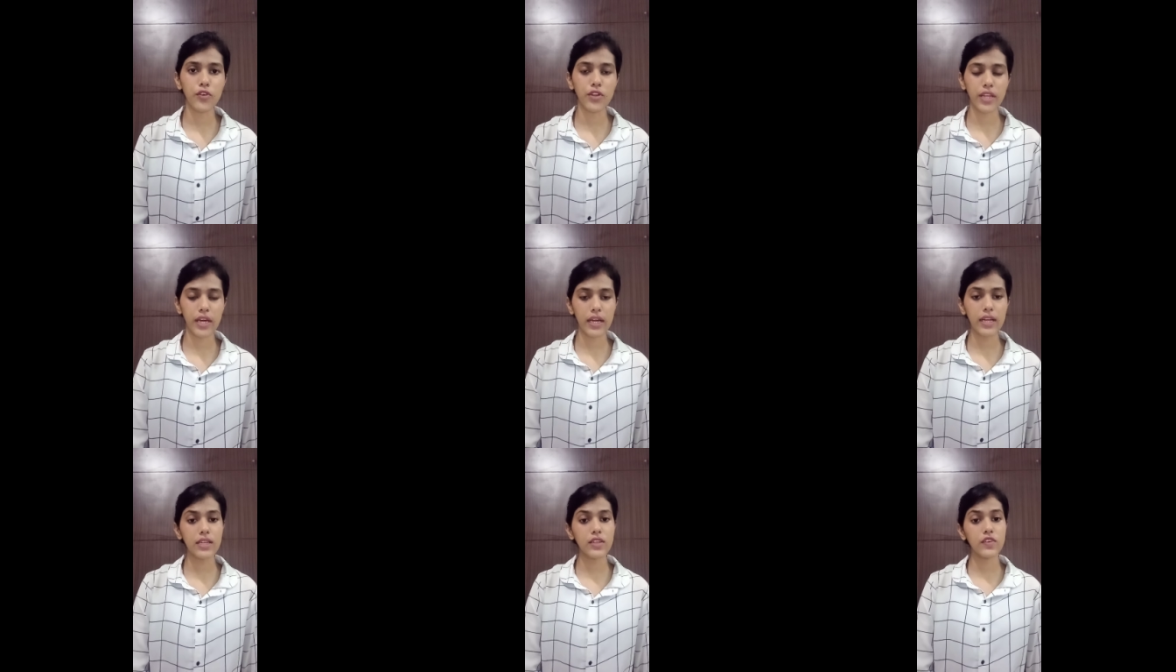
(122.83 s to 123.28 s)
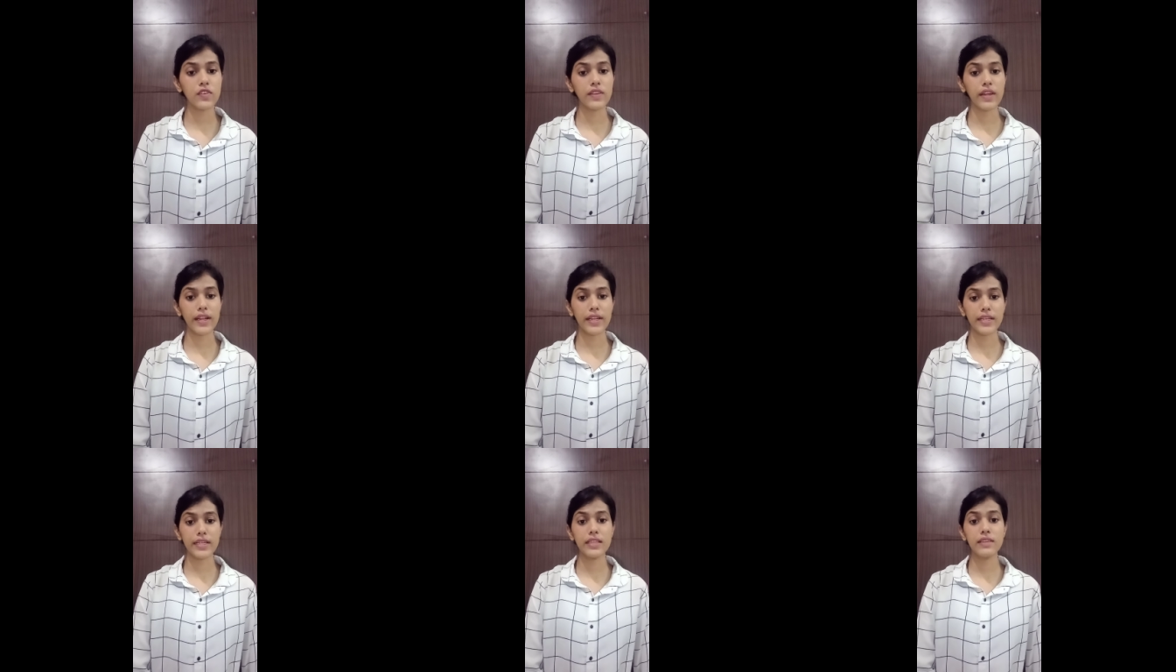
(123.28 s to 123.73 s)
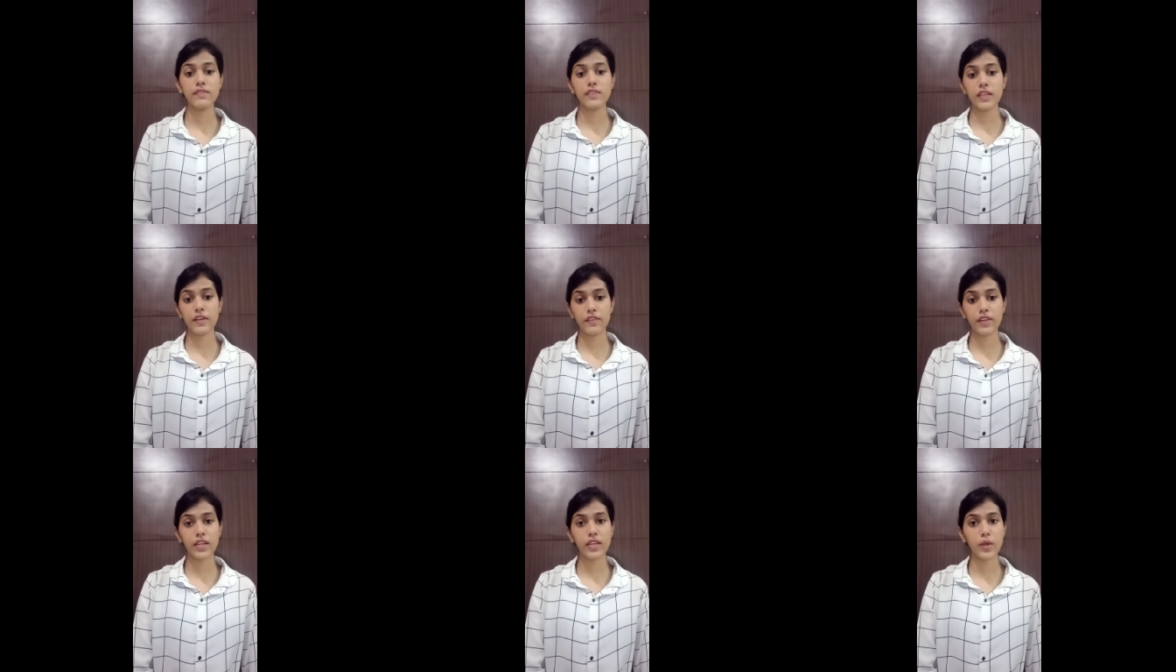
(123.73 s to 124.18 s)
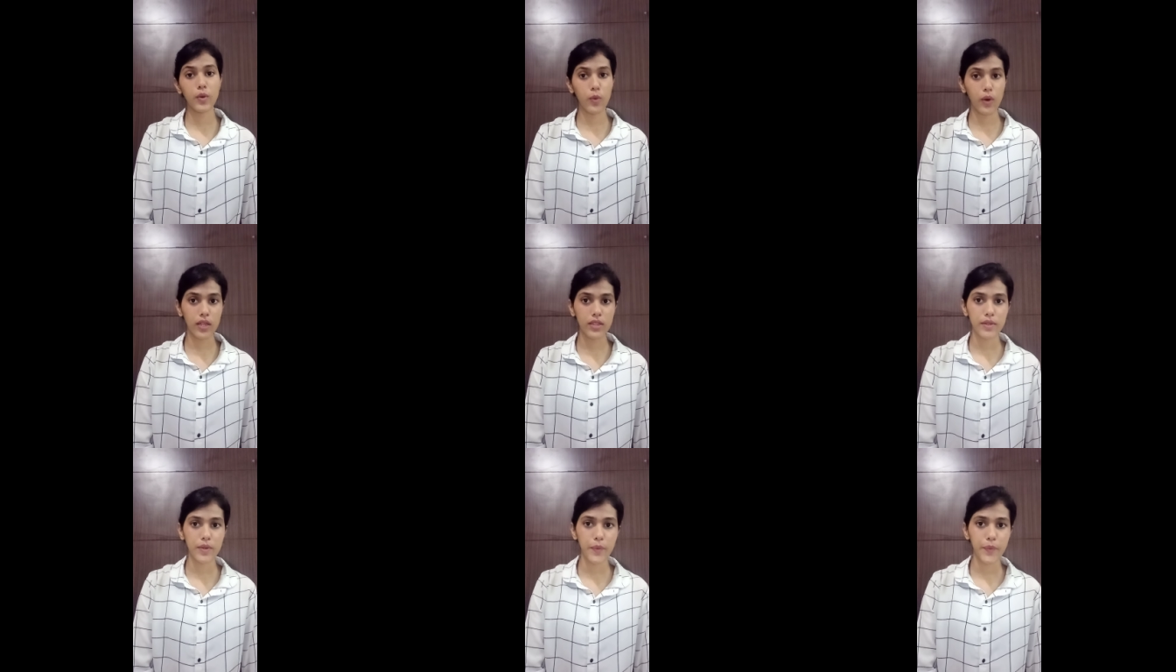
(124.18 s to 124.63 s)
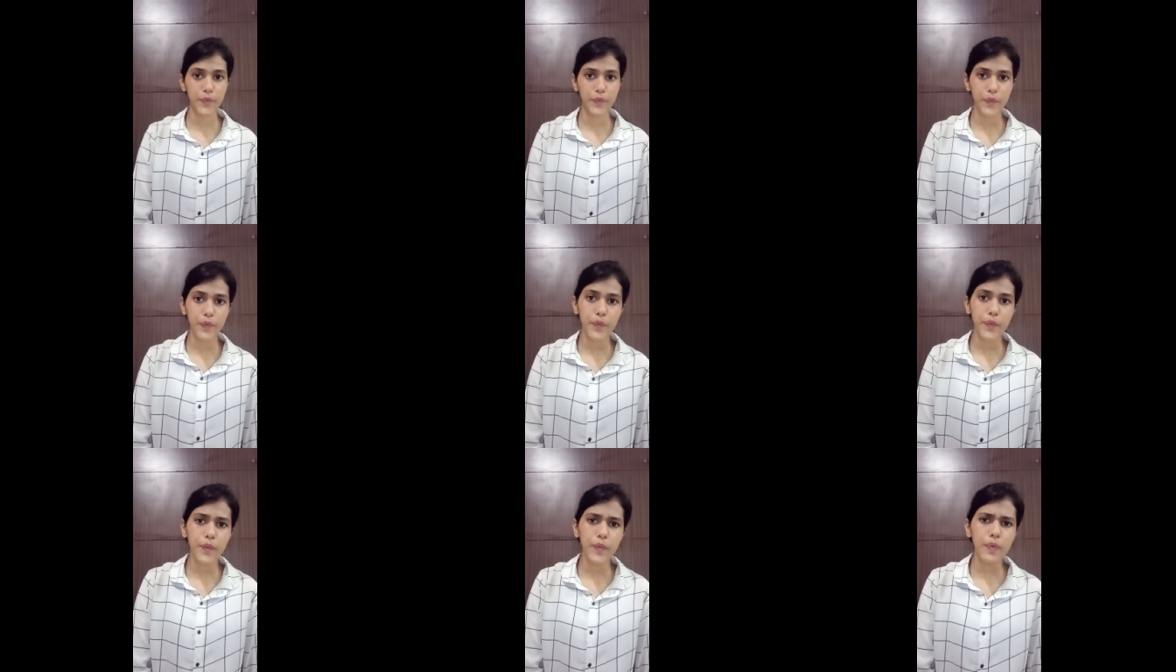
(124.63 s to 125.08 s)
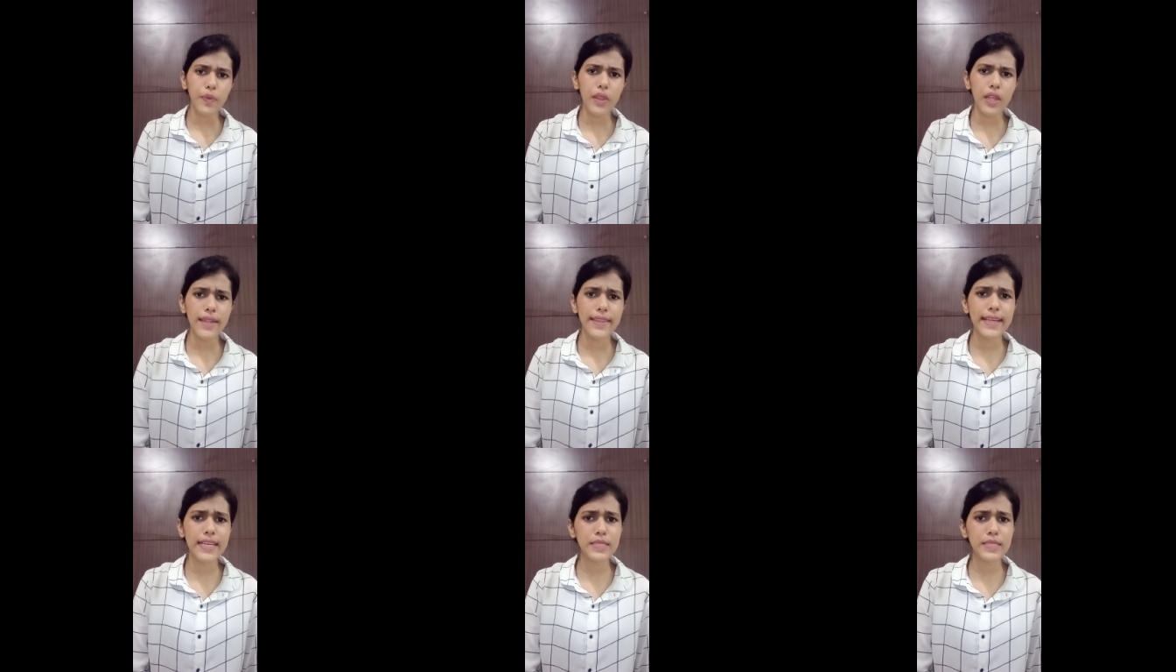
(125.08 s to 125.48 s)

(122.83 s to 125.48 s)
Act of 1971. The